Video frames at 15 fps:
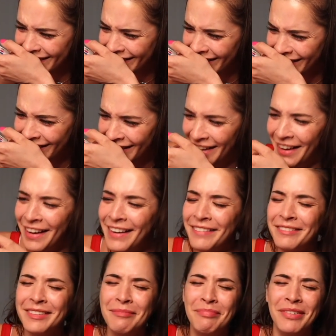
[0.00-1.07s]
I
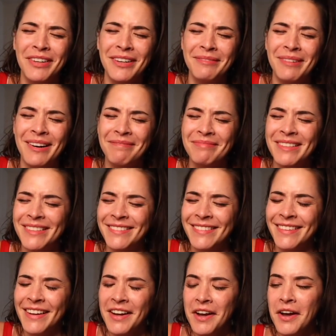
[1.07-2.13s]
have to put him on mute.
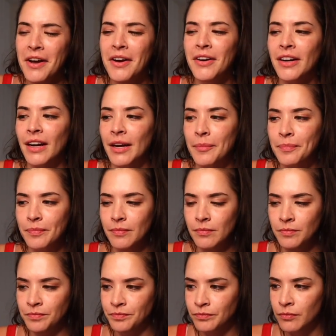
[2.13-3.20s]
Okay.
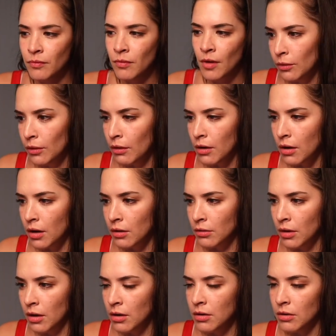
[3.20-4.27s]

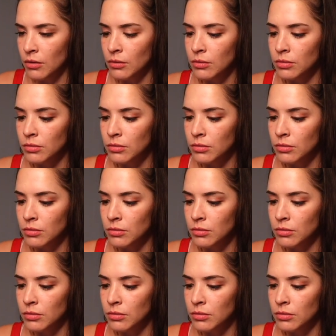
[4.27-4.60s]
Hello?